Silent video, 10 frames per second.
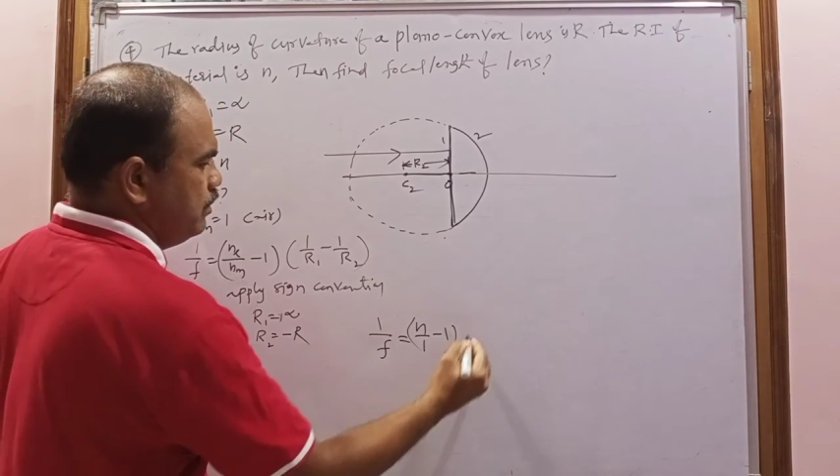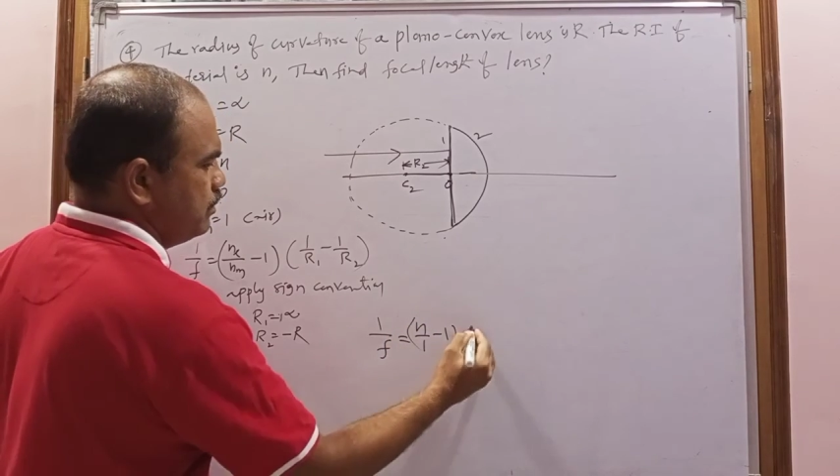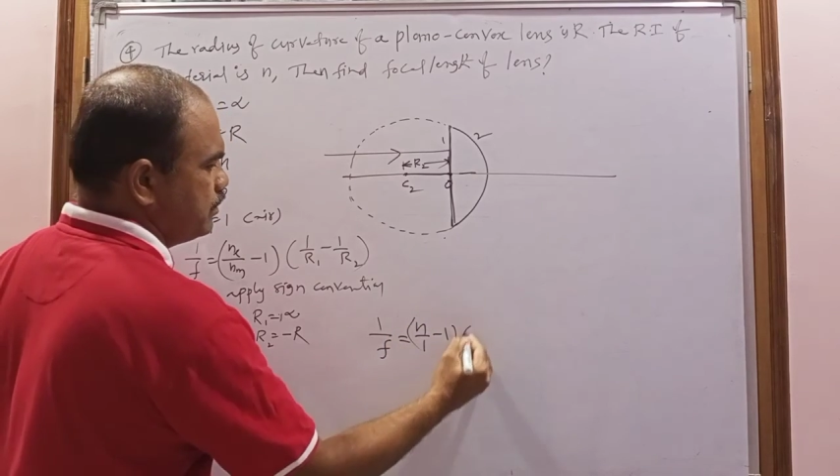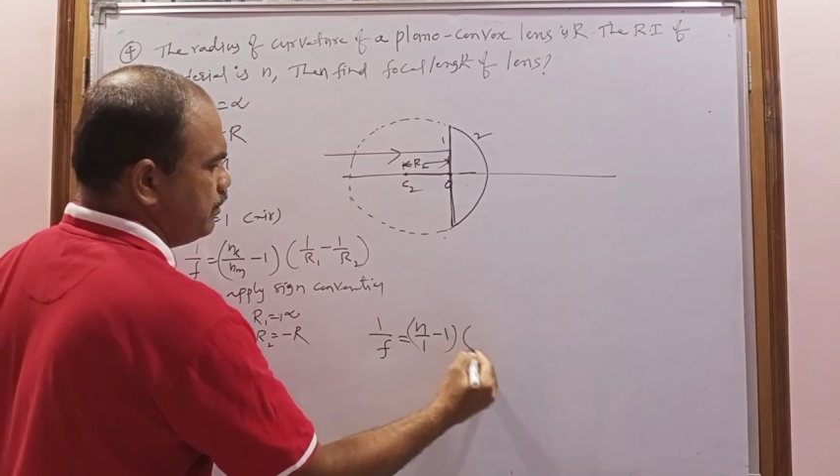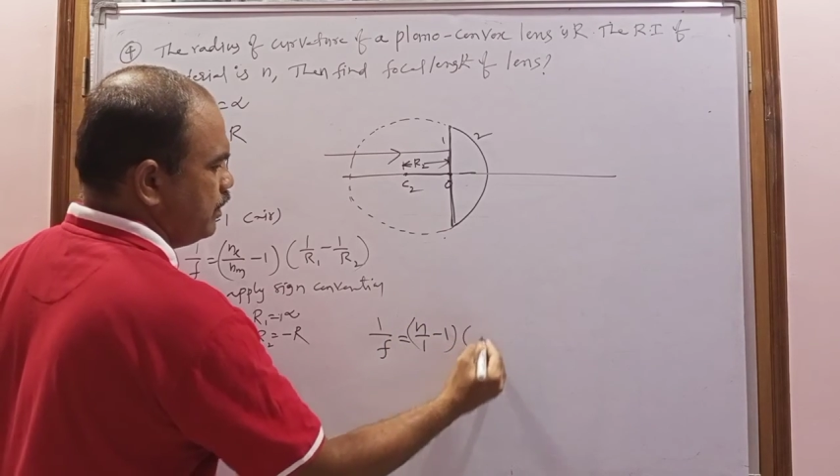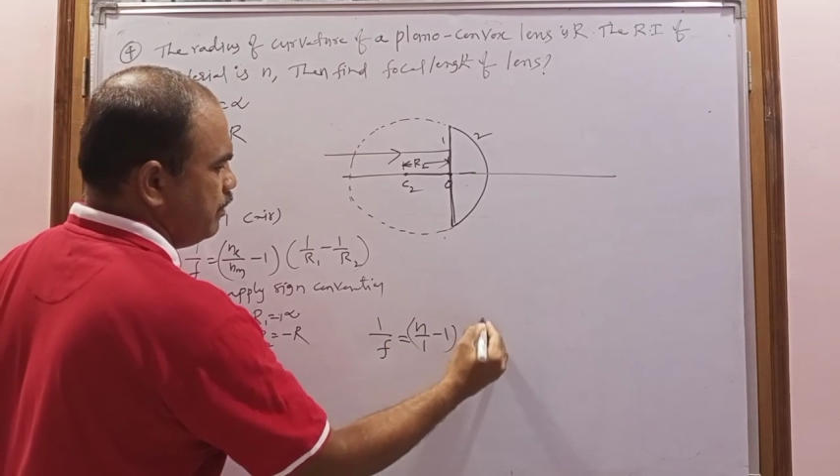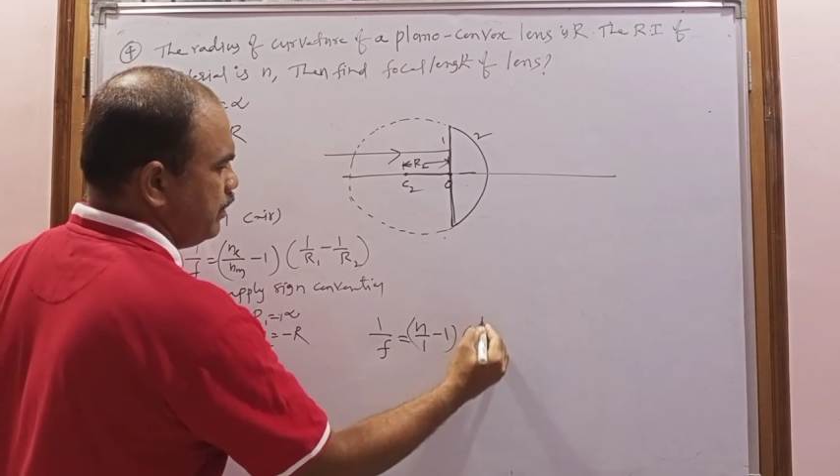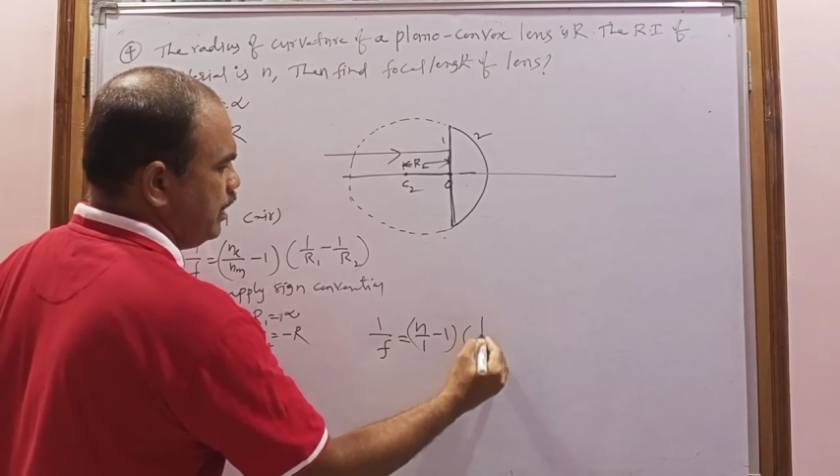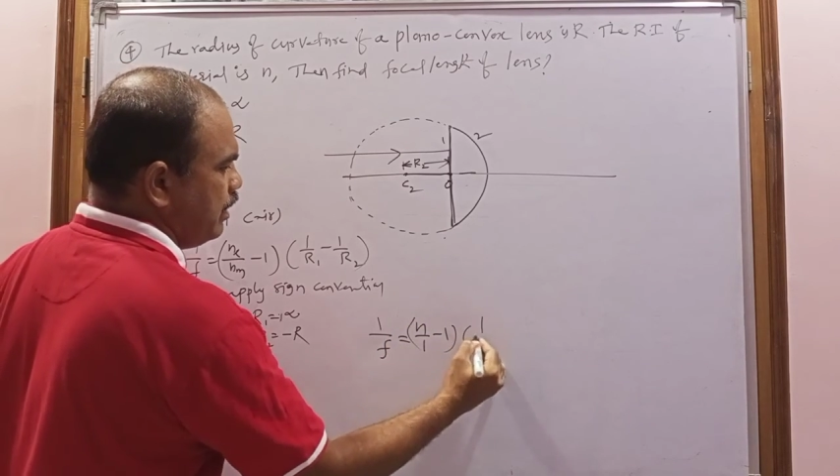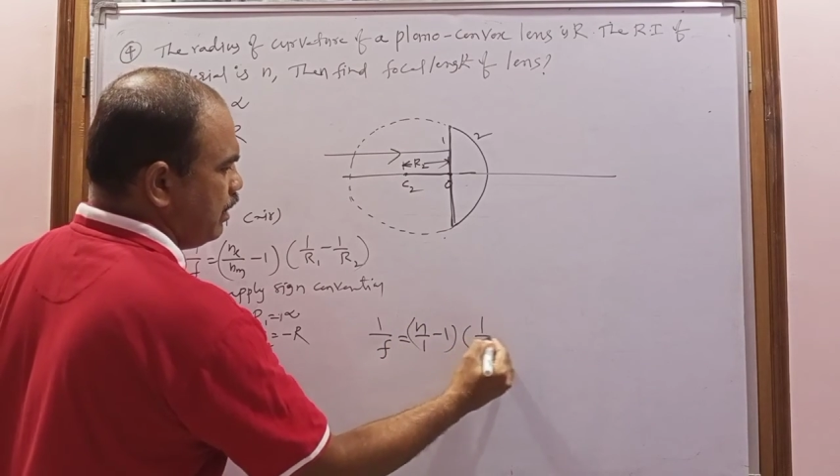so 1
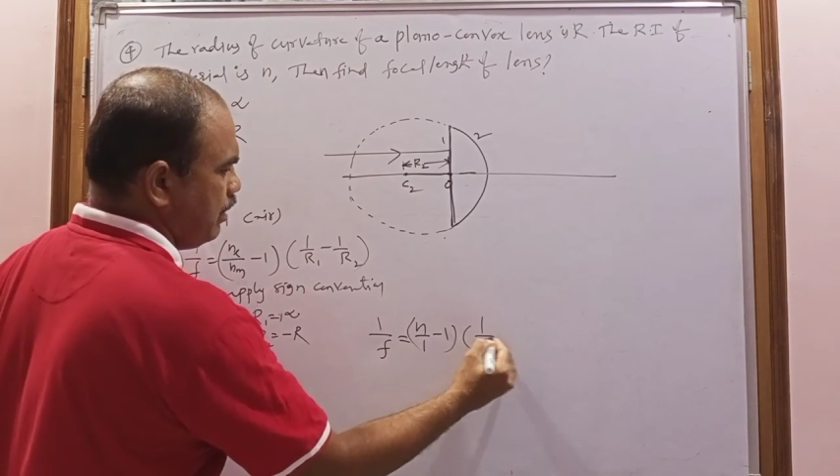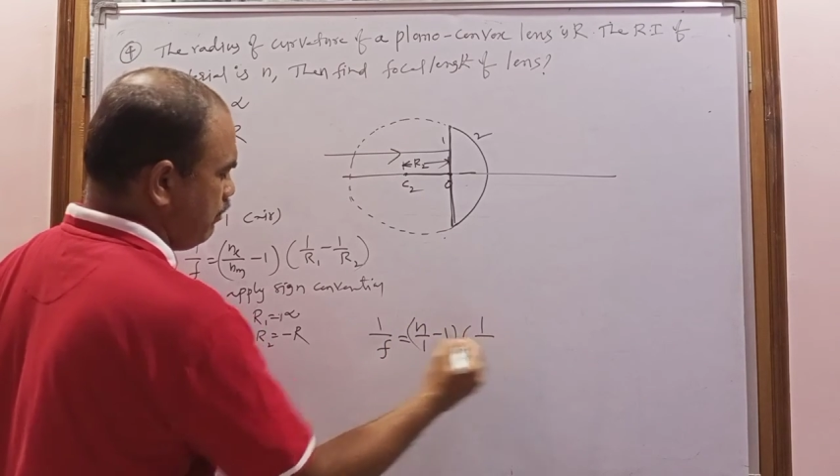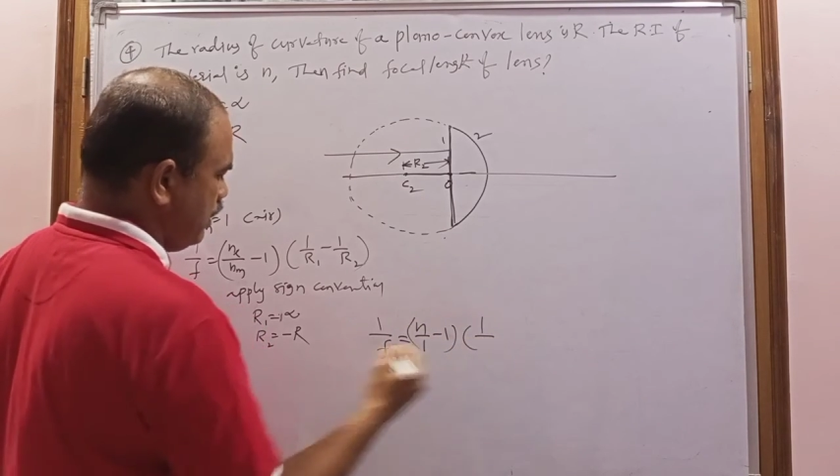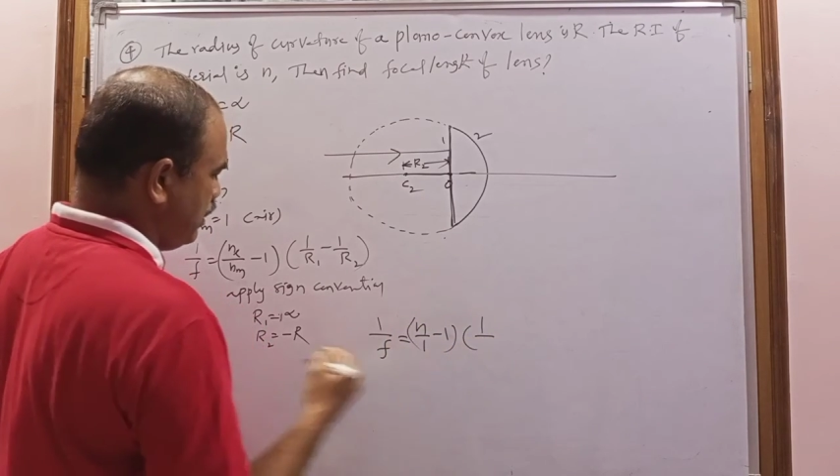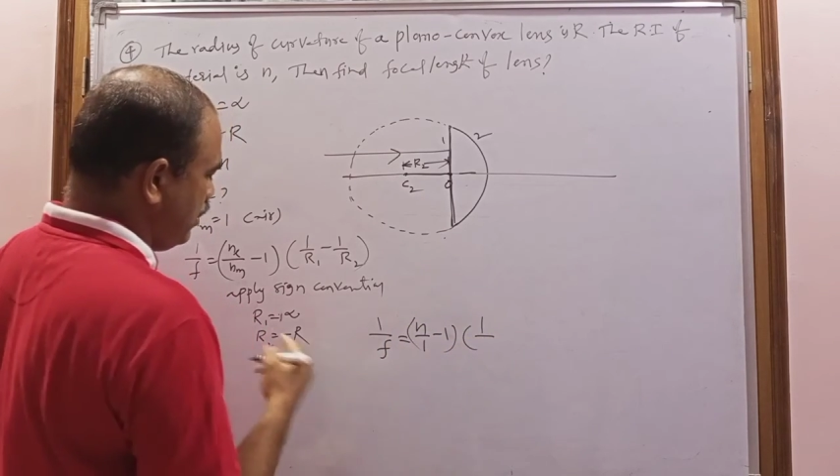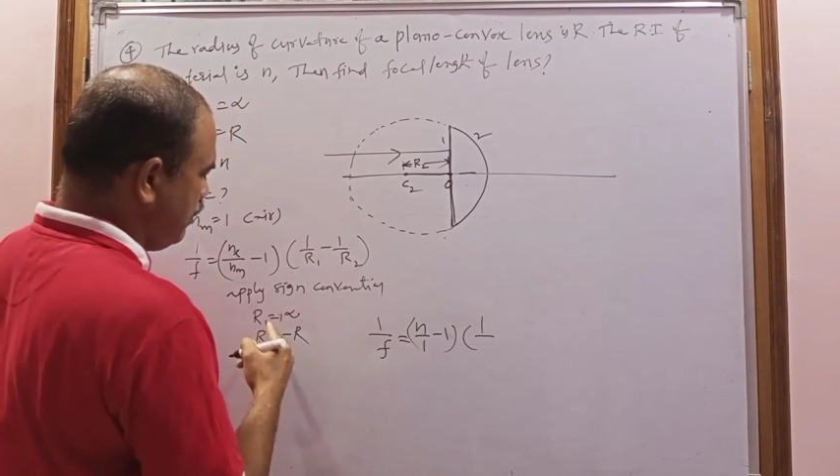by R1.